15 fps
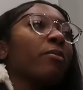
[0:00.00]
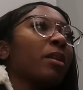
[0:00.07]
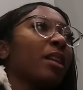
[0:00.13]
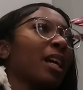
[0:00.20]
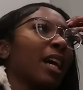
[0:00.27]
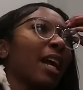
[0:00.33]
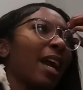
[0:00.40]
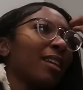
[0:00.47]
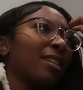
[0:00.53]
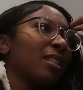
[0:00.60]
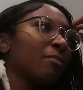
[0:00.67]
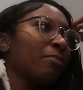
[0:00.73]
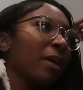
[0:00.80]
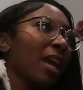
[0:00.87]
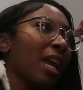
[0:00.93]
never been like an
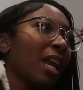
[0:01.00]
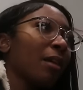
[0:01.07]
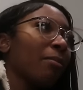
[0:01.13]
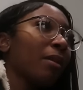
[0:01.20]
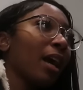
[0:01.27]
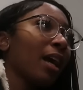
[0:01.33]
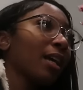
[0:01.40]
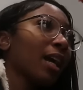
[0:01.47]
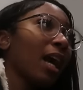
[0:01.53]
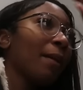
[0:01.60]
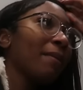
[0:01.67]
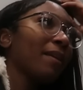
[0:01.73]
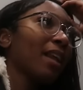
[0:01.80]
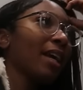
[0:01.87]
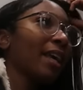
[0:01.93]
edges babe. Like, I
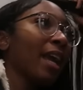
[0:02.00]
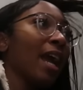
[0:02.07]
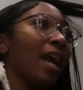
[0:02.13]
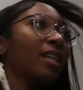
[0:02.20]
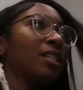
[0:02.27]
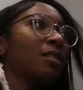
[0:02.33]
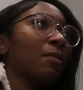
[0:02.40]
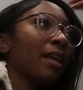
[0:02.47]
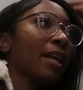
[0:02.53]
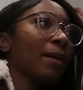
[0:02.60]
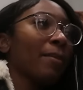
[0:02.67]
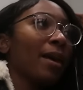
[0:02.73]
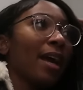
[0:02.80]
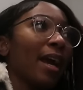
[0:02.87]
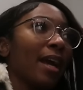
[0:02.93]
mean, I get edges when I
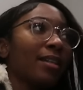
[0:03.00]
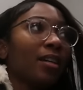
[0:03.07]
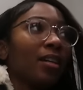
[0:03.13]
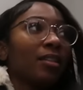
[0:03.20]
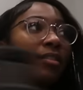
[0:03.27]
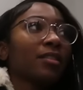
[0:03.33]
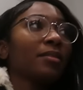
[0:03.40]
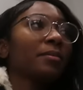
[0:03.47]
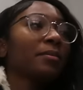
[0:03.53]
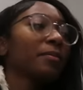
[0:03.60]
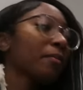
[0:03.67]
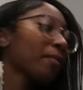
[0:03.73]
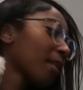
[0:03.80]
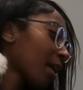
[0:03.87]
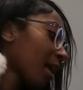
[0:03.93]
get my hair done,
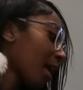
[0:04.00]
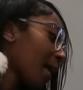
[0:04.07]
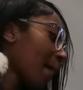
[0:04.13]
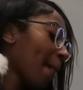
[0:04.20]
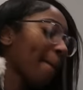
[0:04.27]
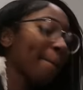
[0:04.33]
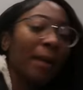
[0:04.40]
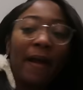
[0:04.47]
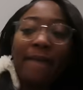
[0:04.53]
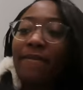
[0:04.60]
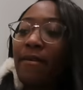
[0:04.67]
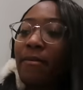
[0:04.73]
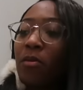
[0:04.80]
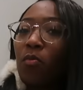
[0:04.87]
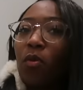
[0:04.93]
but I've
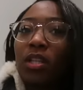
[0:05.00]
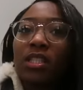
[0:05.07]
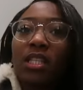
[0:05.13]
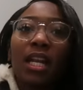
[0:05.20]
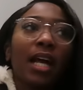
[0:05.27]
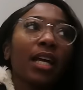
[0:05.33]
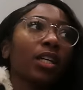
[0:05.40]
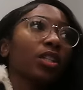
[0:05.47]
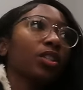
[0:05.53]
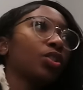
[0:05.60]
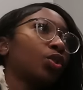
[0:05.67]
never wanted to like